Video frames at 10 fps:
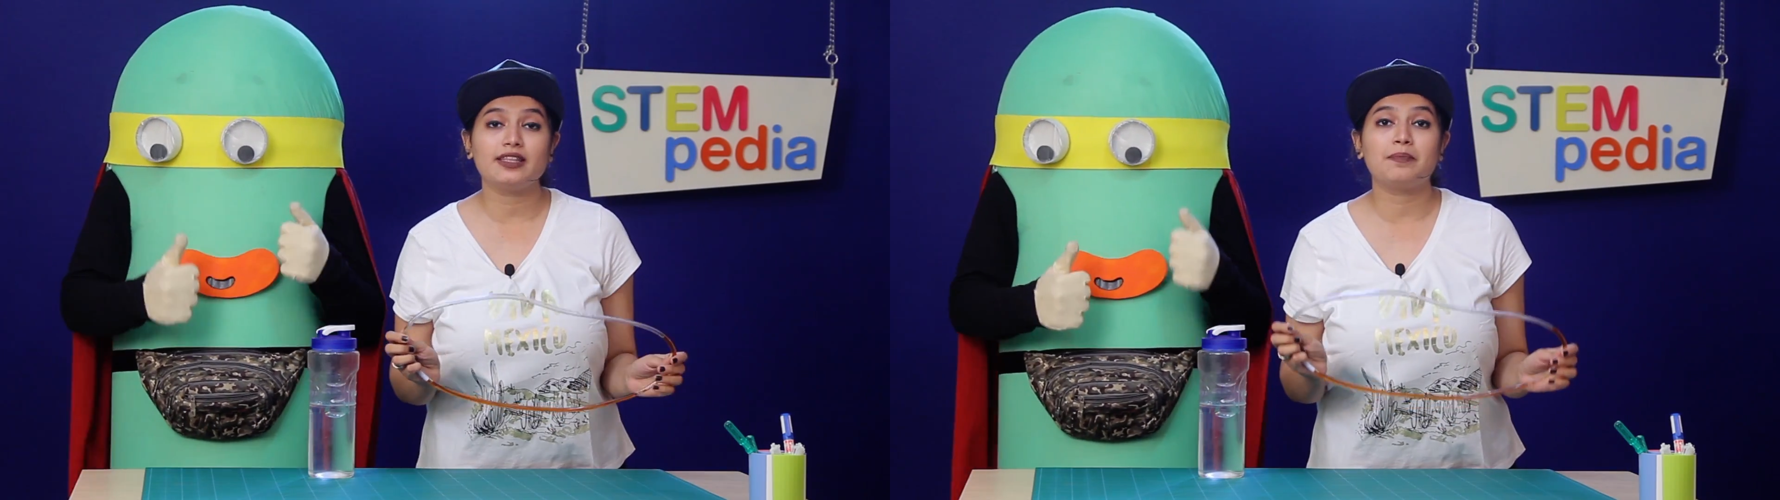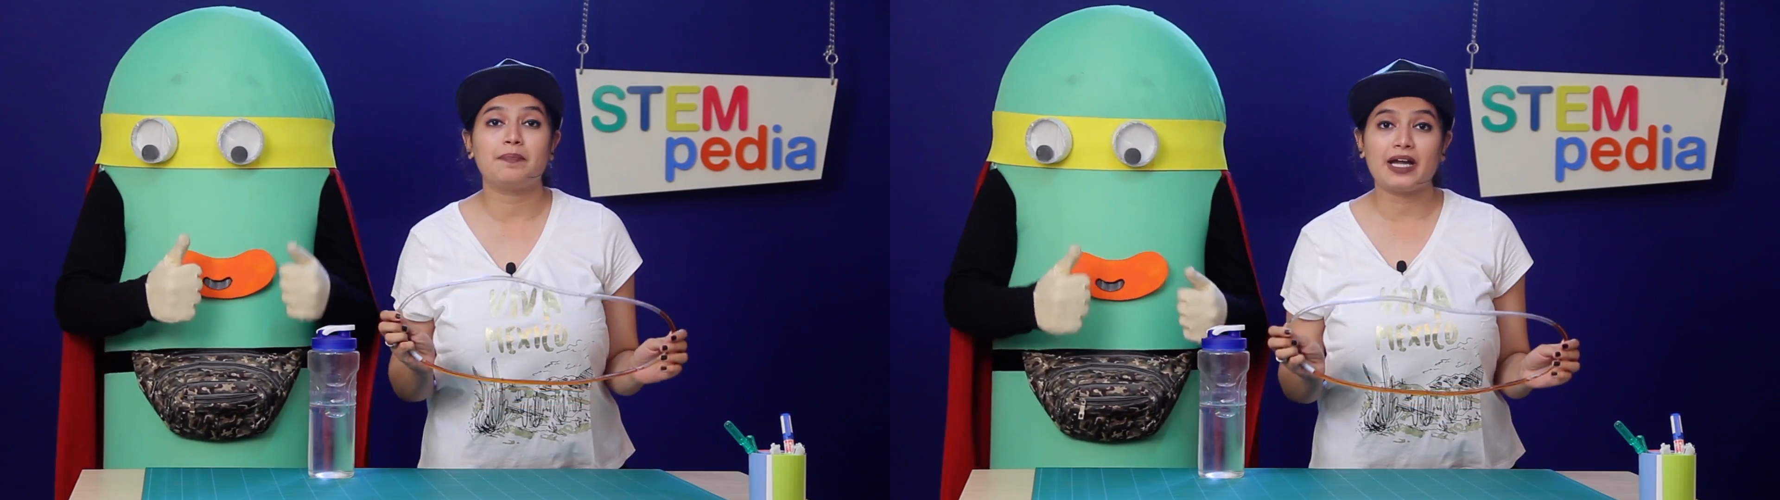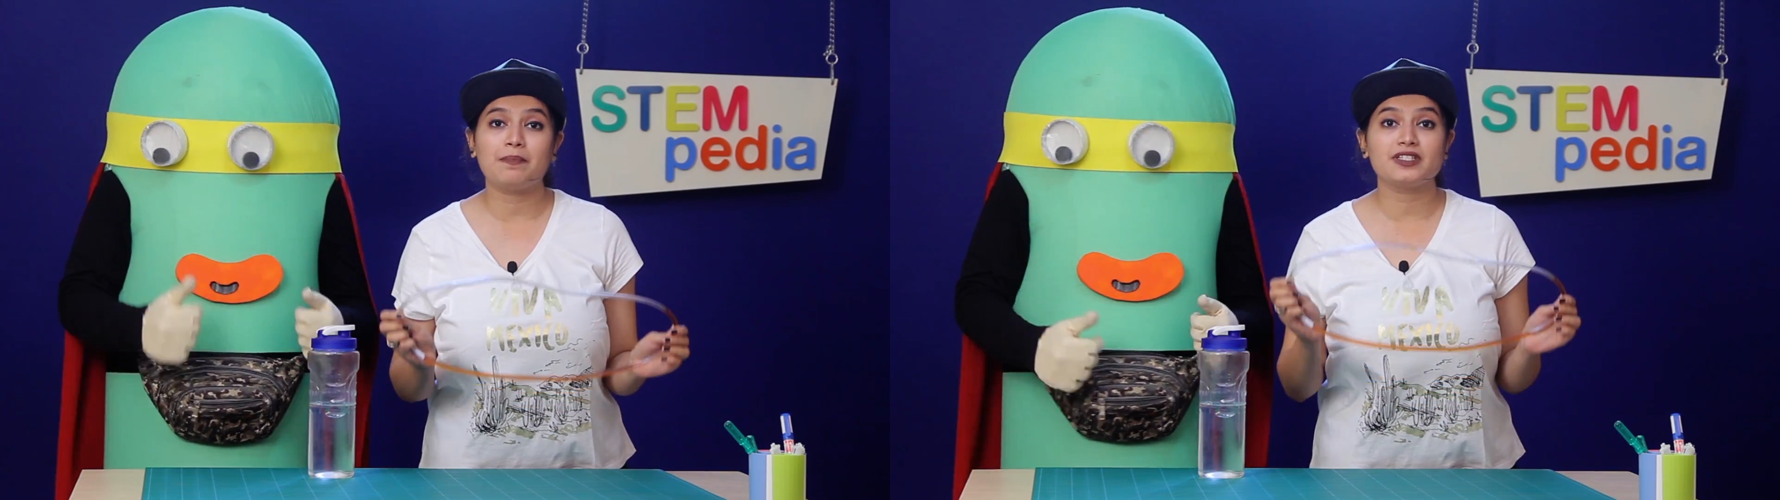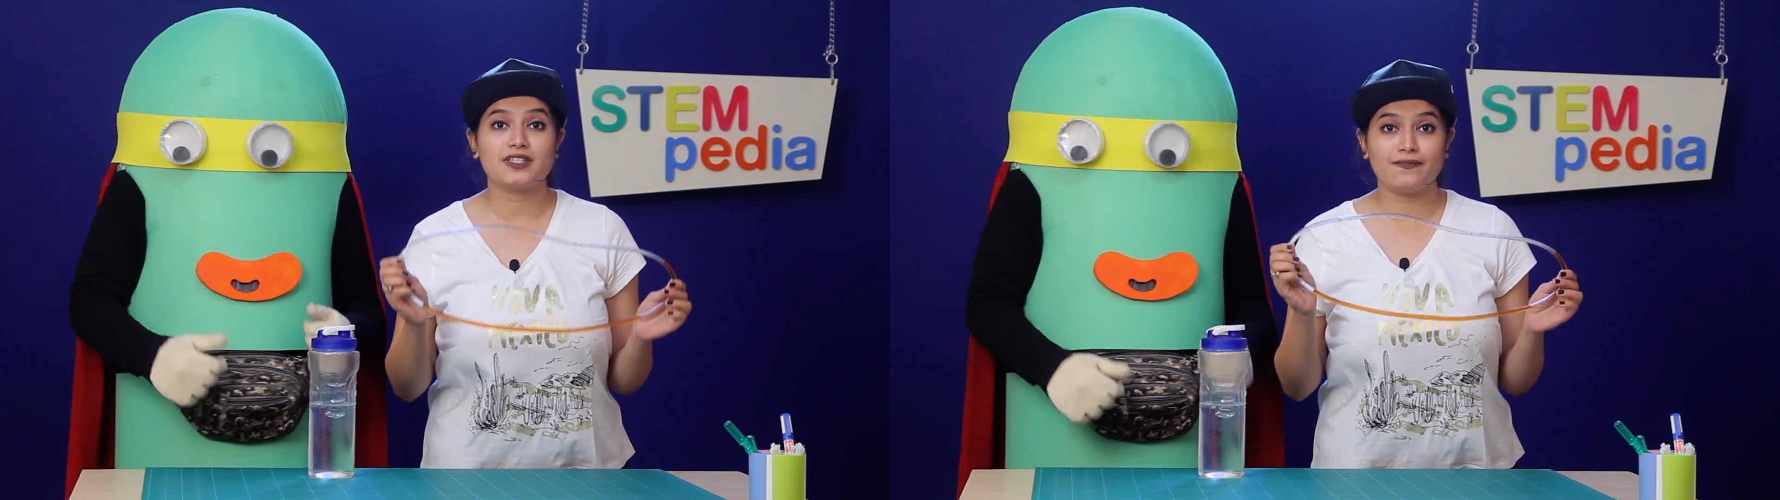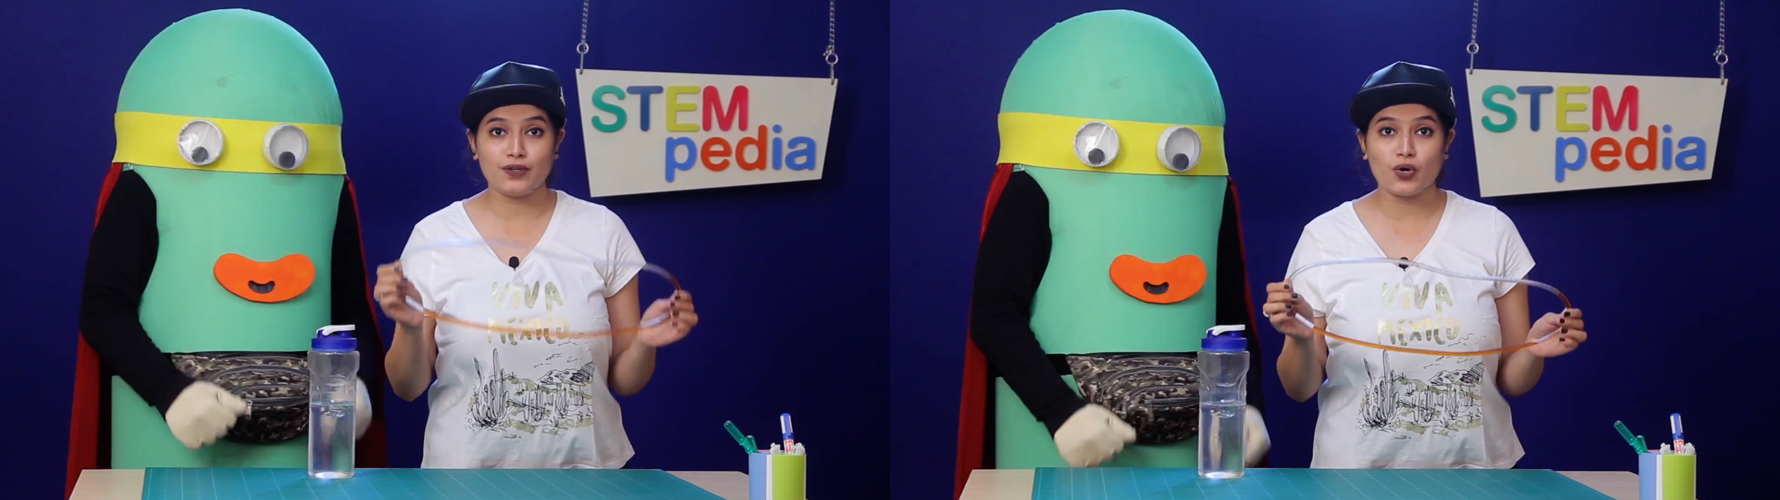the pipe is
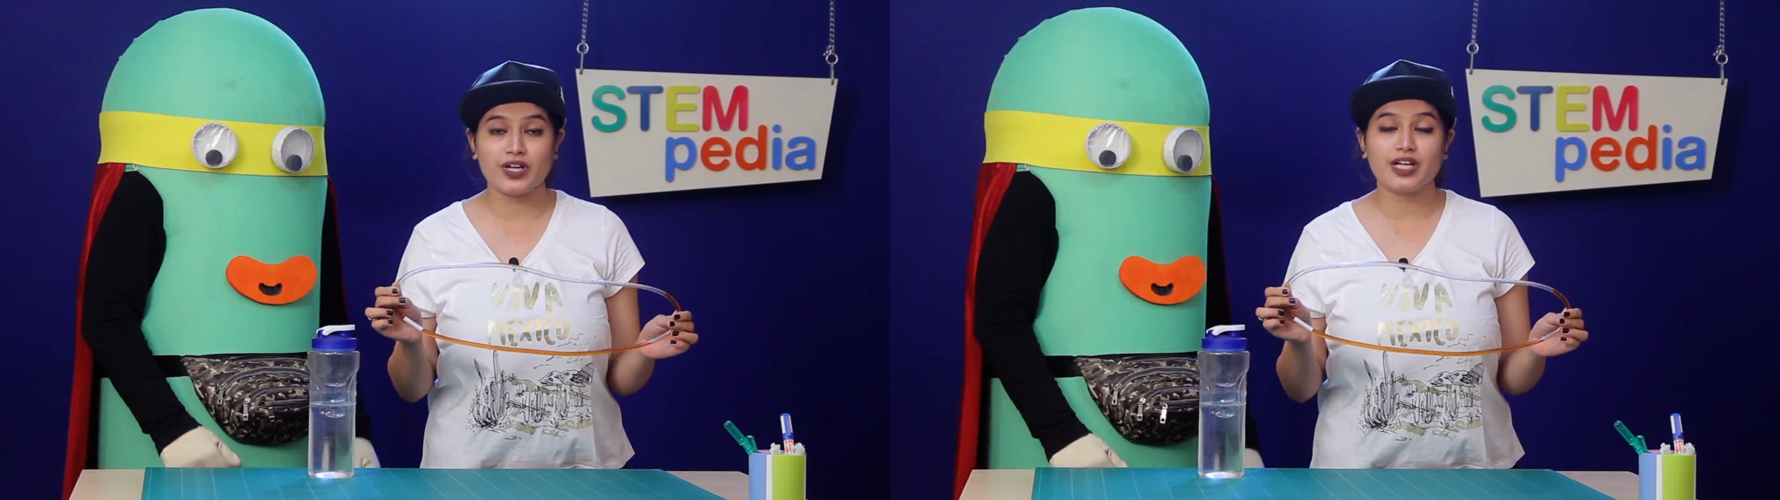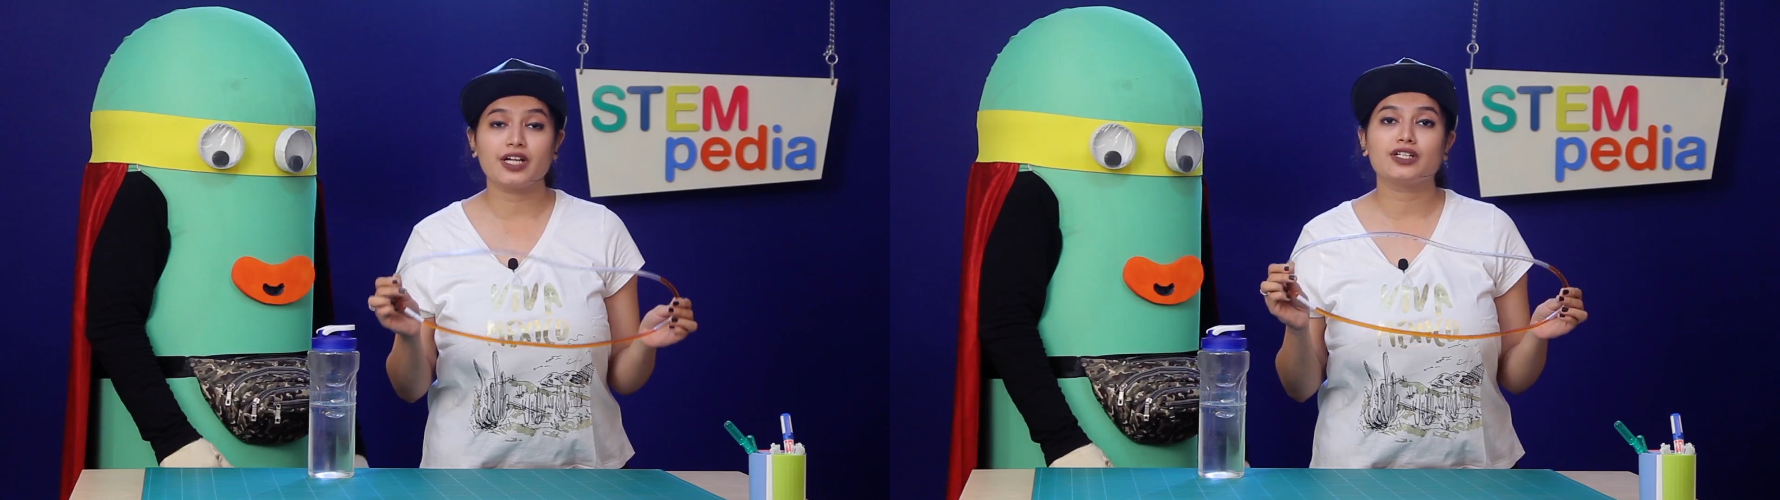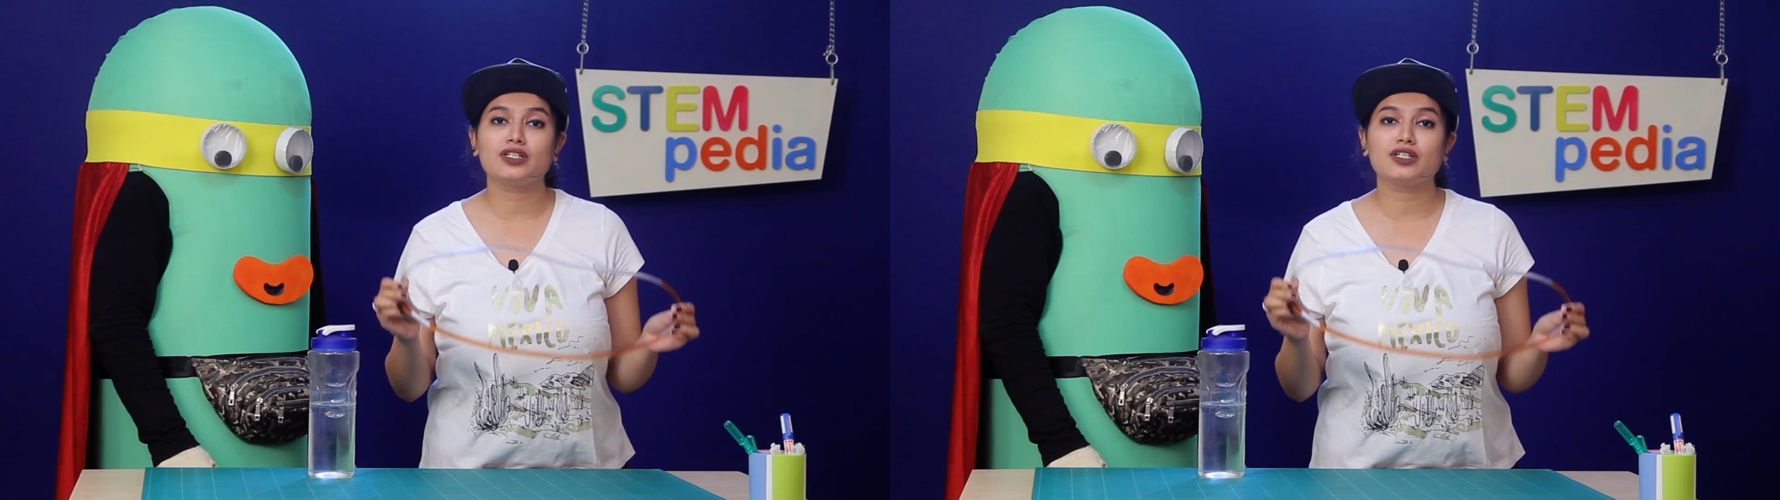flowing